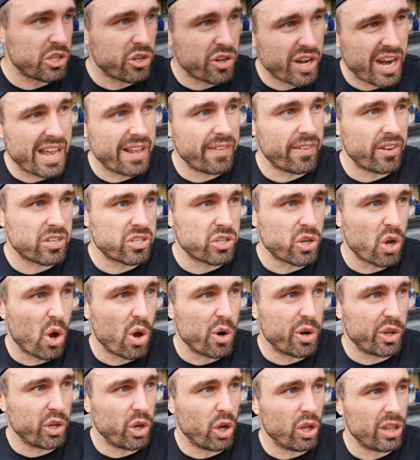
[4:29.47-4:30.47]
it's great that he
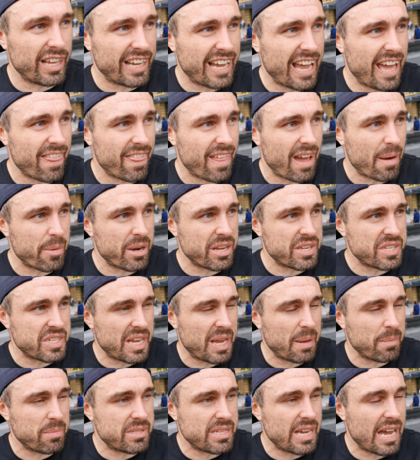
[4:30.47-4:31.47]
scored a goal, I get that, but at the
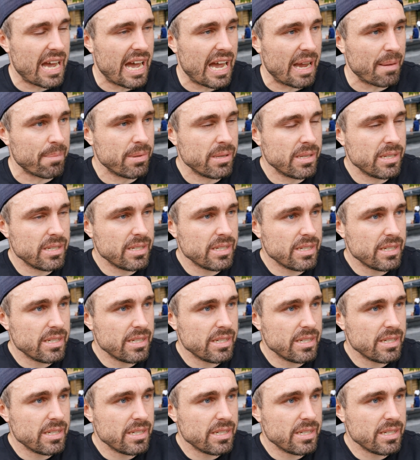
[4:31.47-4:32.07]
same time,